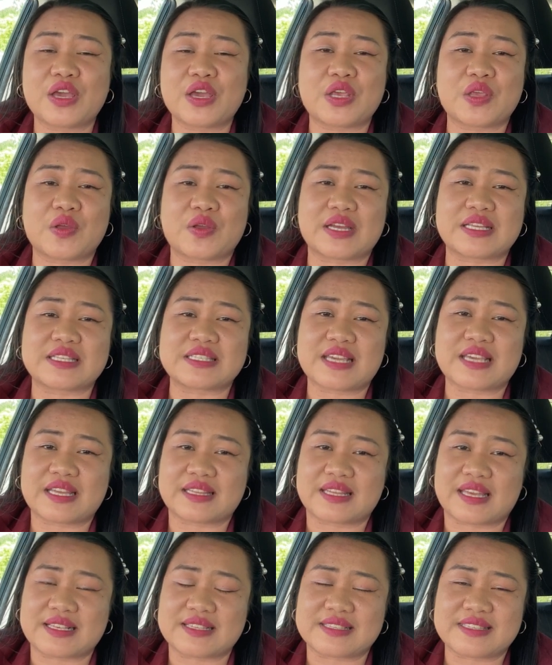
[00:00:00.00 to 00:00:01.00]
you can take
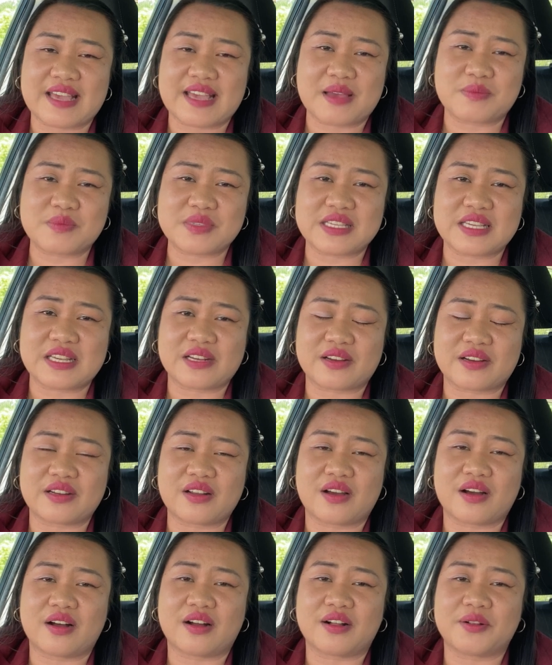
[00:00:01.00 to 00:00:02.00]
the exams here and
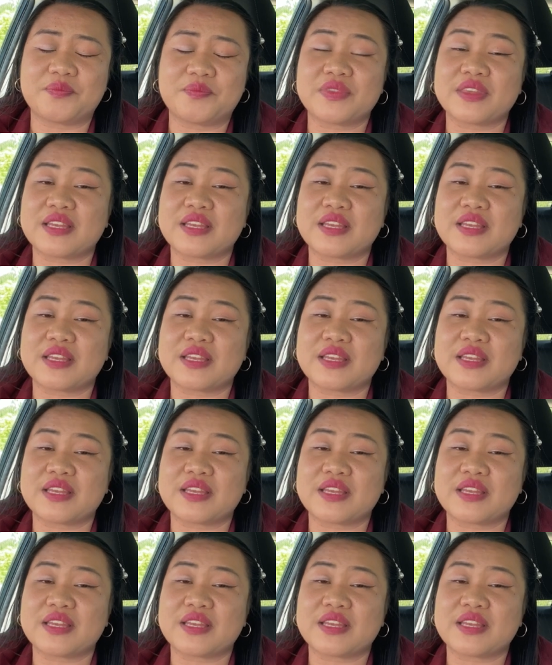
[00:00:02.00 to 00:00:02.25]
all